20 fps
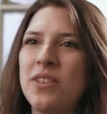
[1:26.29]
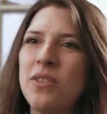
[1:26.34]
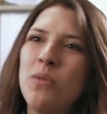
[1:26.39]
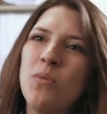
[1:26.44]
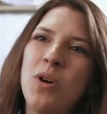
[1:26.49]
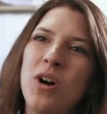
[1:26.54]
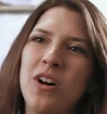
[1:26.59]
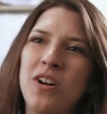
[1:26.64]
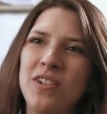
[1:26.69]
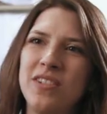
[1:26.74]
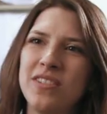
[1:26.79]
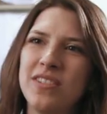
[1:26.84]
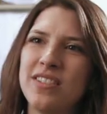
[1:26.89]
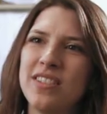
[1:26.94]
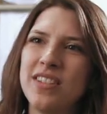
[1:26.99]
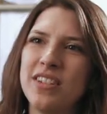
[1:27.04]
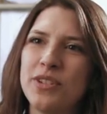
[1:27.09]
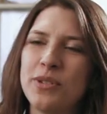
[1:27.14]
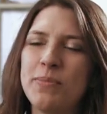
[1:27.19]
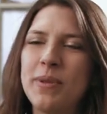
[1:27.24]
on the walls,
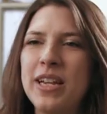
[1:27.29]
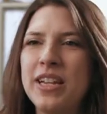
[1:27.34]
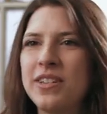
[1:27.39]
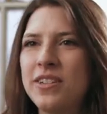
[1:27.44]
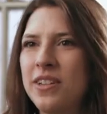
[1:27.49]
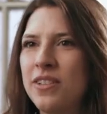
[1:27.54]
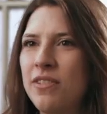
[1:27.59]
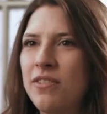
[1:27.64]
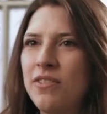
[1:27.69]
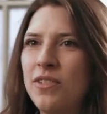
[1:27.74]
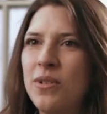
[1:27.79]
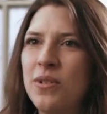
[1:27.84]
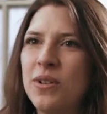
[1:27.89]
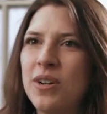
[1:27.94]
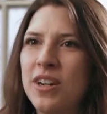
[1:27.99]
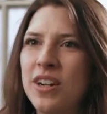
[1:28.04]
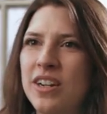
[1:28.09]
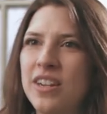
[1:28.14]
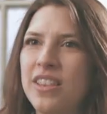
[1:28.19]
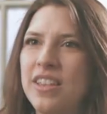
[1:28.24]
there's paint on the
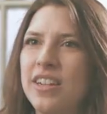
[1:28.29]
floor,